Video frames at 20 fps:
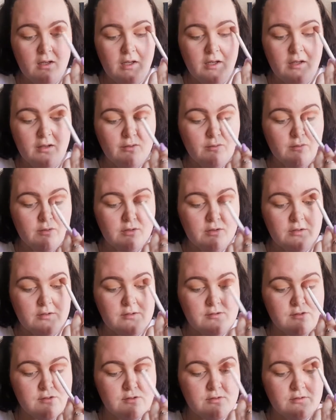it
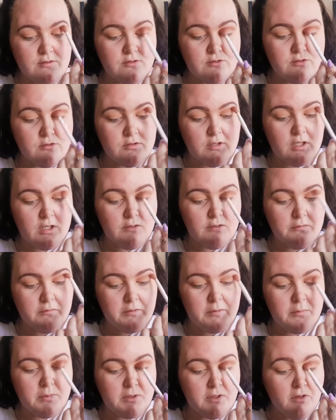was trying to
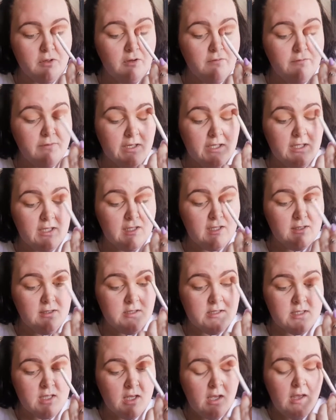rip it off, I
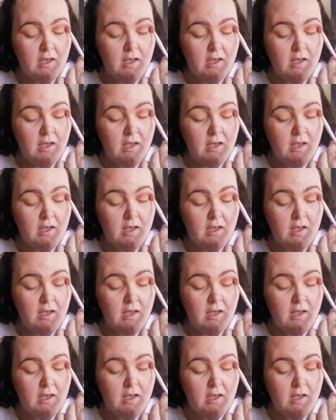guess.